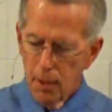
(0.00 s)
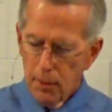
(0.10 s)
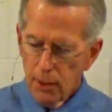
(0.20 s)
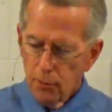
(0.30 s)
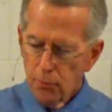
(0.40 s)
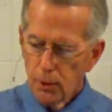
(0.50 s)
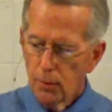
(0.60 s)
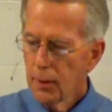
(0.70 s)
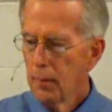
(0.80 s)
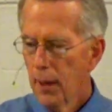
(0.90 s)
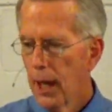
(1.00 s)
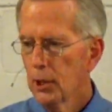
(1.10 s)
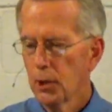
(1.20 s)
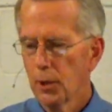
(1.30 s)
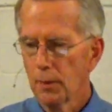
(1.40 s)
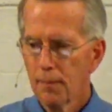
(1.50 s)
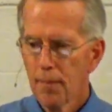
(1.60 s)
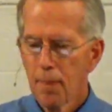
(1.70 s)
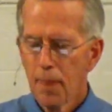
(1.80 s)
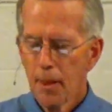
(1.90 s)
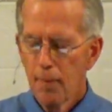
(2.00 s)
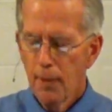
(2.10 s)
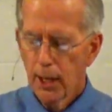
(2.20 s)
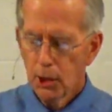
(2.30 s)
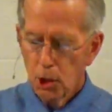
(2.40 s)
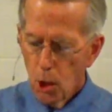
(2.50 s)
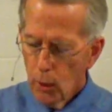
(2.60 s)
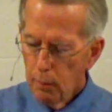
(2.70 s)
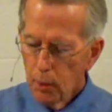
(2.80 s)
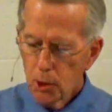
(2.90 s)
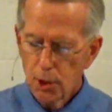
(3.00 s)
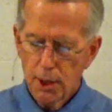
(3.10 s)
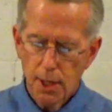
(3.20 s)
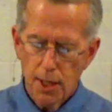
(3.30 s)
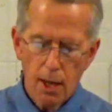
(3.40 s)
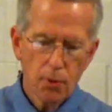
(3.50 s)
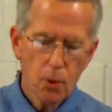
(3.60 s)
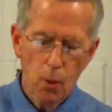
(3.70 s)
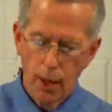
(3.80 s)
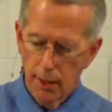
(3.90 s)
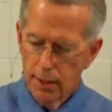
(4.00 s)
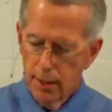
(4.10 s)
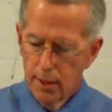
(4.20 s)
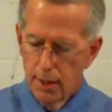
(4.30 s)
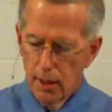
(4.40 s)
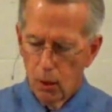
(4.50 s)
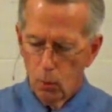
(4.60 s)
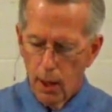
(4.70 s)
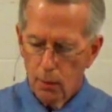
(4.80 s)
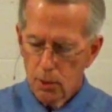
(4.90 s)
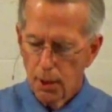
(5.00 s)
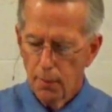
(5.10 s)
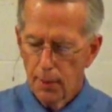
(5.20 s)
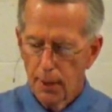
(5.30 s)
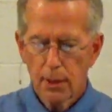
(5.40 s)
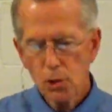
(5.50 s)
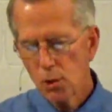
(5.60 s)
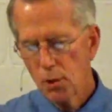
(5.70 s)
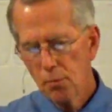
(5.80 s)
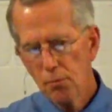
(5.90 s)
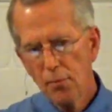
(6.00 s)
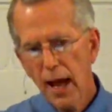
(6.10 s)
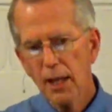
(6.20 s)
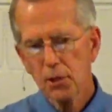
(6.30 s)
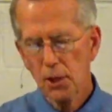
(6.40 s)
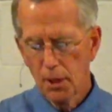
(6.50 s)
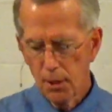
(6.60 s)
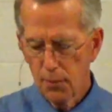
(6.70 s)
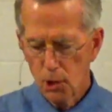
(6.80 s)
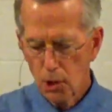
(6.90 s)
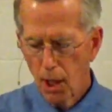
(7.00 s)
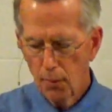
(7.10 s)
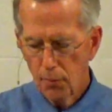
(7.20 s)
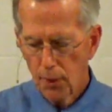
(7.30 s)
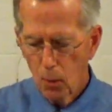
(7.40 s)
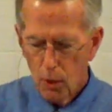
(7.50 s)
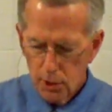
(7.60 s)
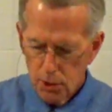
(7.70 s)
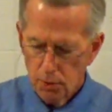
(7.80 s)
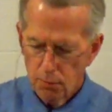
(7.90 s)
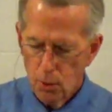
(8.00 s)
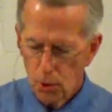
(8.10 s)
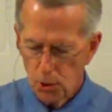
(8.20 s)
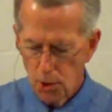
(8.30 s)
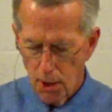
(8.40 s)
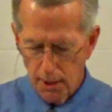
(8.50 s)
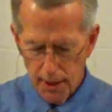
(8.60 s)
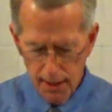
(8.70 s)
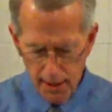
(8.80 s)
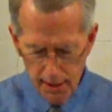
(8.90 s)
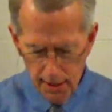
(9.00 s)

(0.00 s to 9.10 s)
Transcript: by being full of compassion and showing mercy to everyone around him. And this is the facet of his love that I want us to focus on